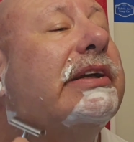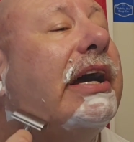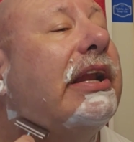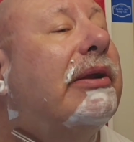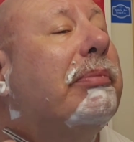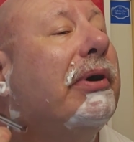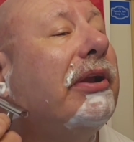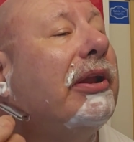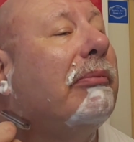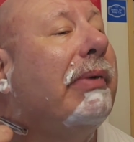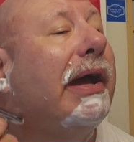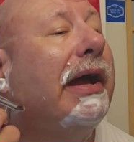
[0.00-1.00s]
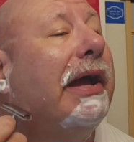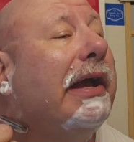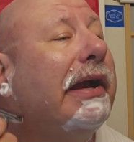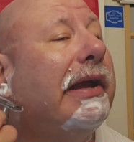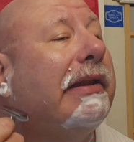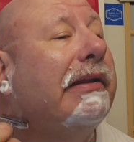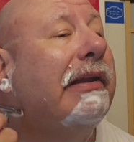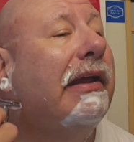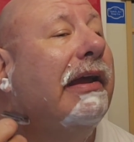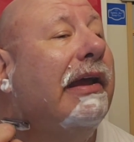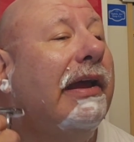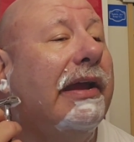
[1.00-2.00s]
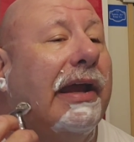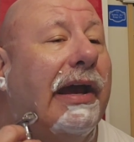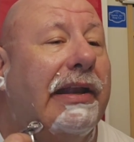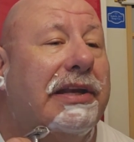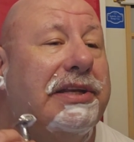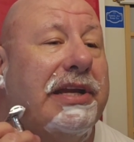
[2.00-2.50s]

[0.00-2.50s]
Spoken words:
You had to put it in a bag, and you had